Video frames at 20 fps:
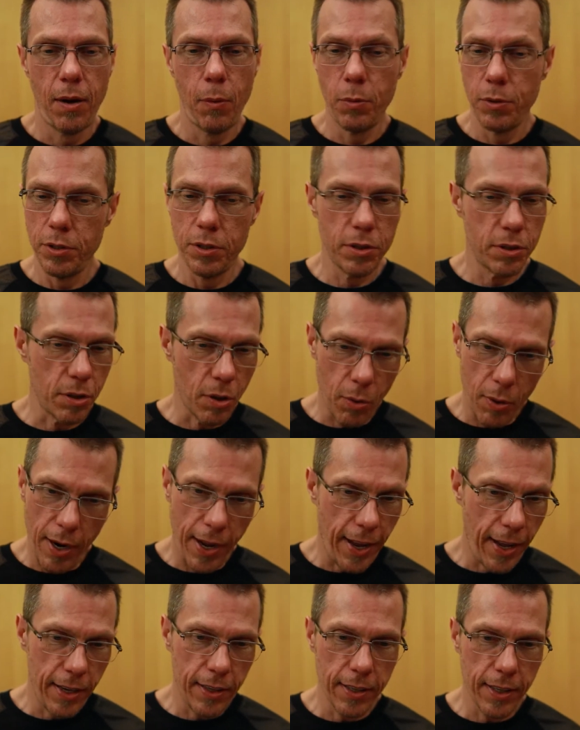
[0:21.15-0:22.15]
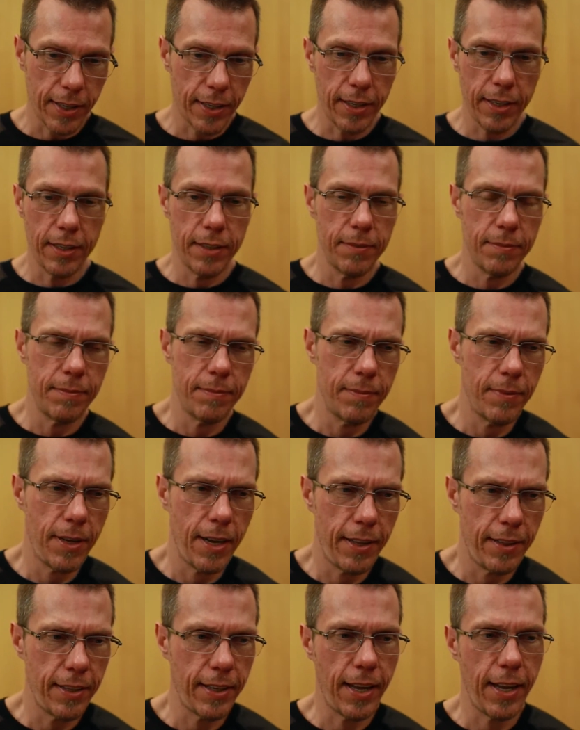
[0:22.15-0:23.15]
just going. I had
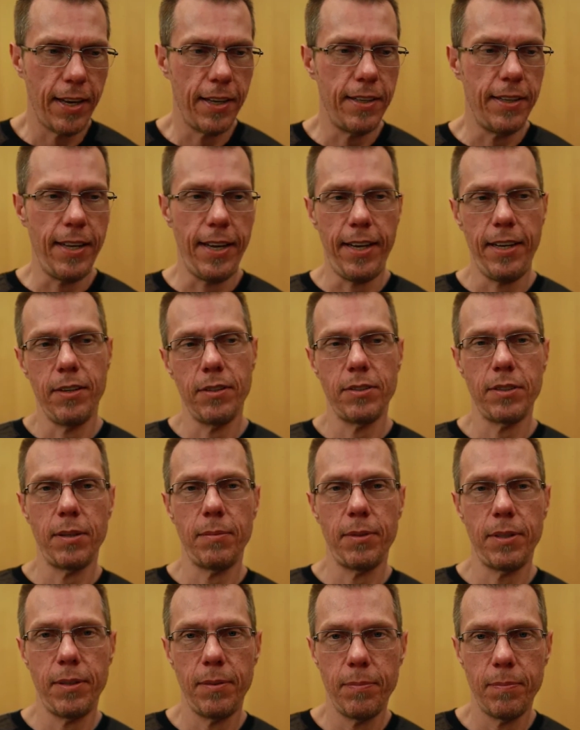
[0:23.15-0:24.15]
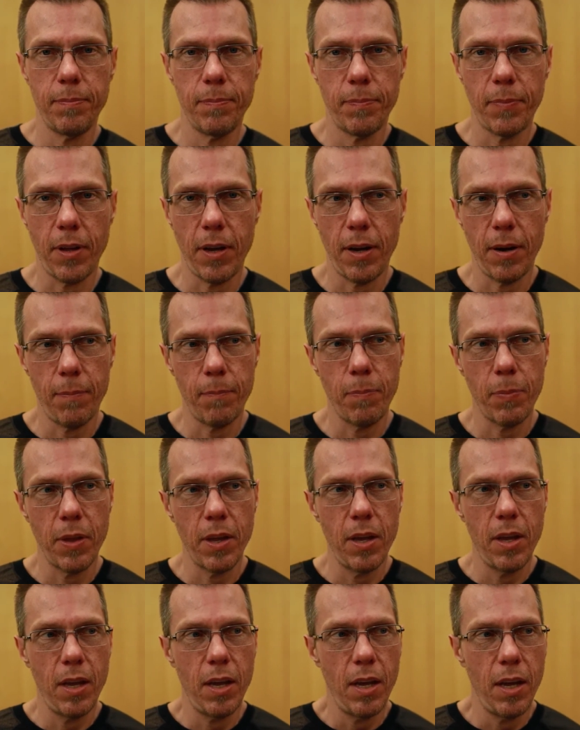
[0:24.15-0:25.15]
I think I had a date or something.
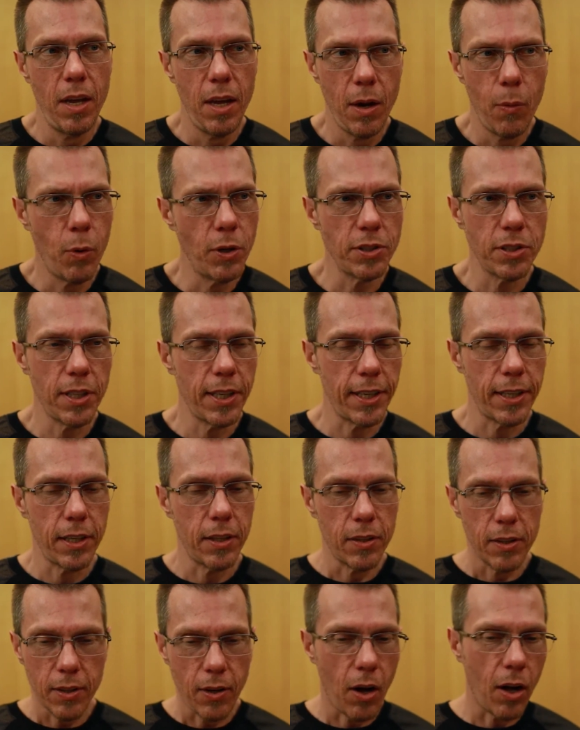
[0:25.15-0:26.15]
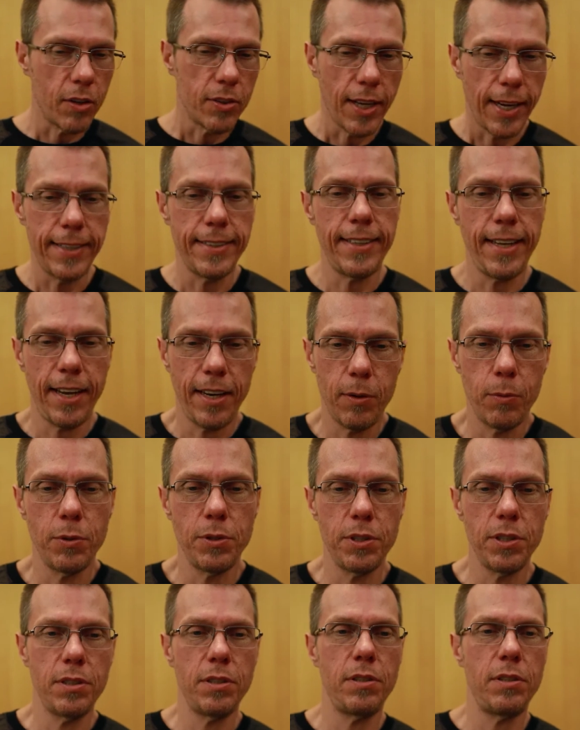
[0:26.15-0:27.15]
It wasn't like an all-night date. It was
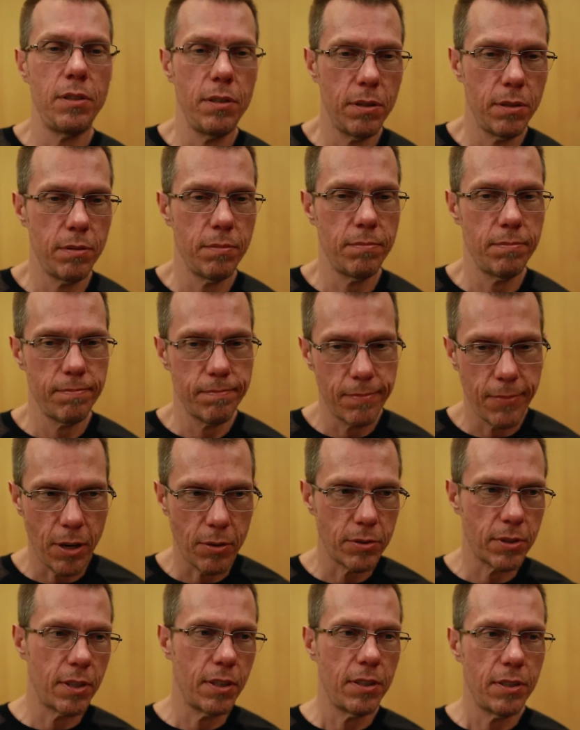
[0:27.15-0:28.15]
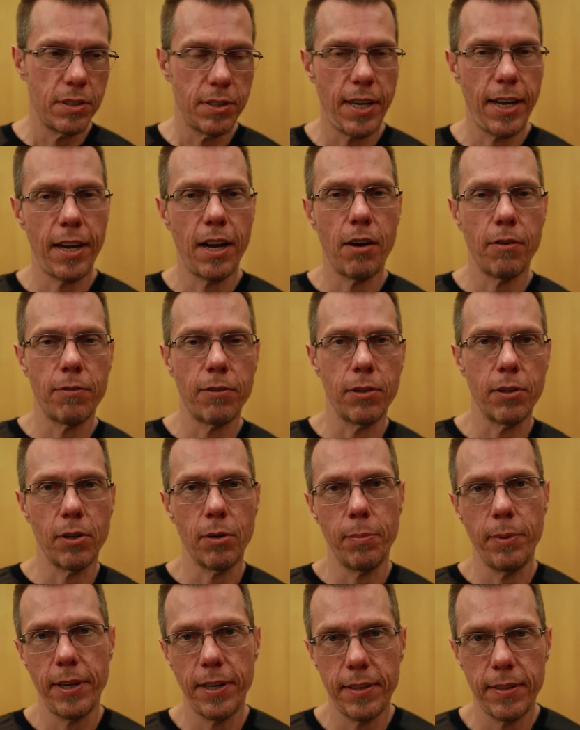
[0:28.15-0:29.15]
just, I was going to just hang out for a little
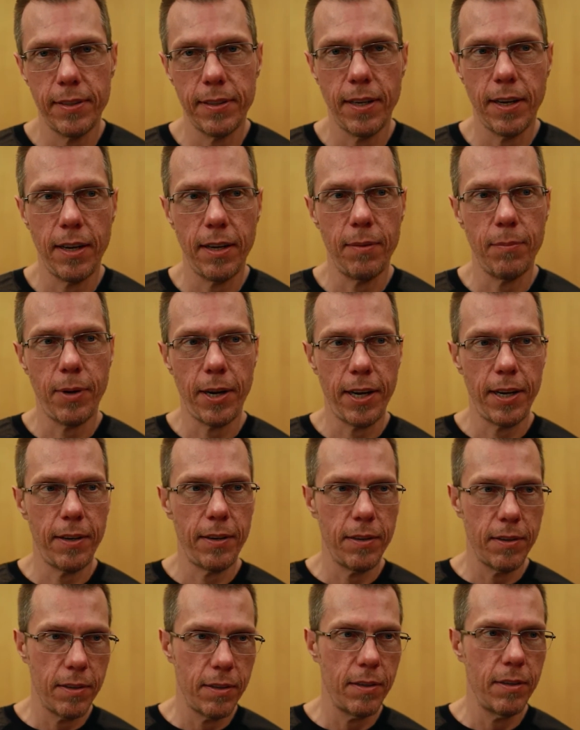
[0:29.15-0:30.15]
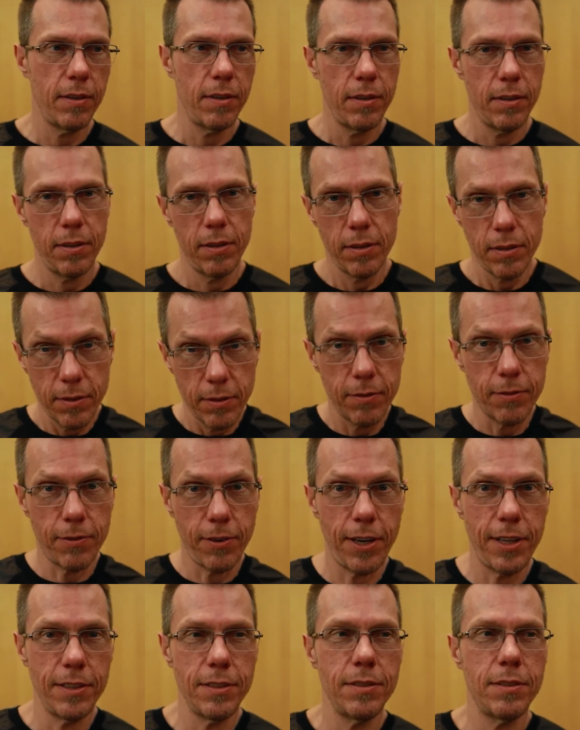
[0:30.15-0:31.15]
bit at my
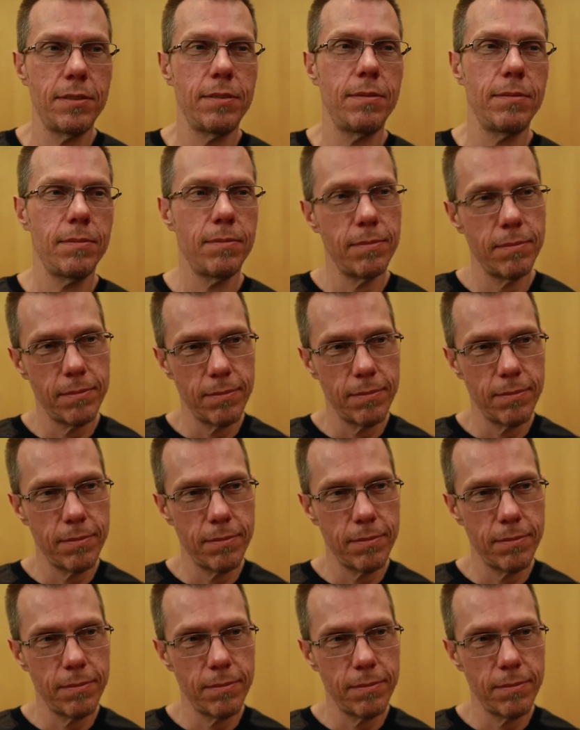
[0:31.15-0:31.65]
friend's,